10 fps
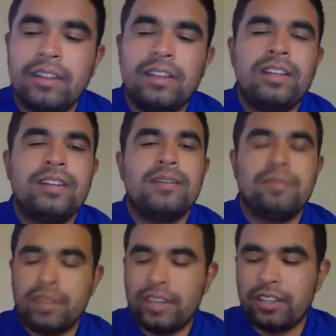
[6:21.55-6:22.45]

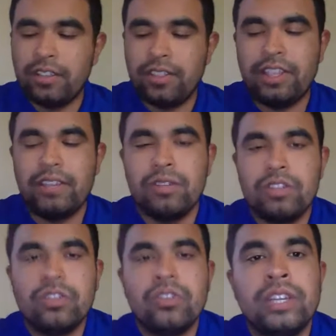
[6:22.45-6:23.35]
Another thing we
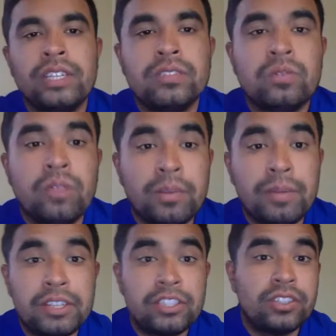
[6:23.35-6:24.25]
do is we want to
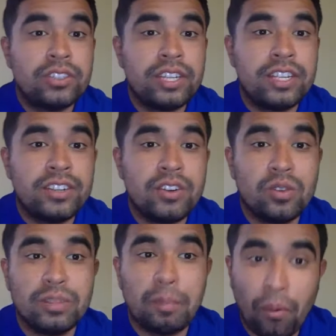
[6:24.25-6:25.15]
make sure that your goal
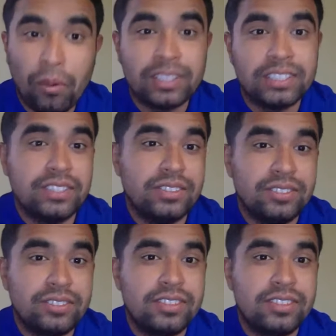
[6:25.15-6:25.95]
is important to you.